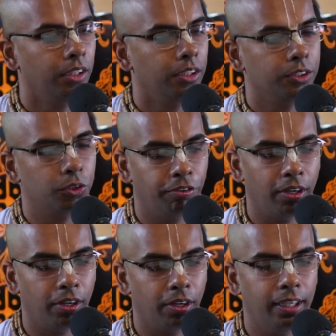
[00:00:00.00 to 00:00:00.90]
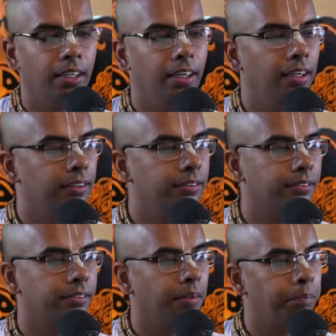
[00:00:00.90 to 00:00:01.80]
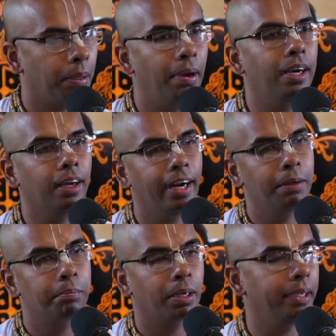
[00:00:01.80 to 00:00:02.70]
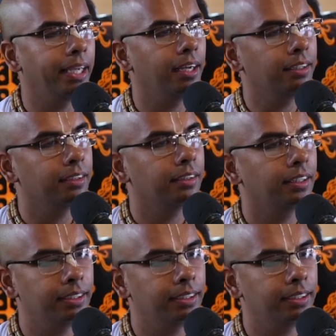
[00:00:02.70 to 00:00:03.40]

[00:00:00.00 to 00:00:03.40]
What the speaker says: So for us, Pramana and Prameya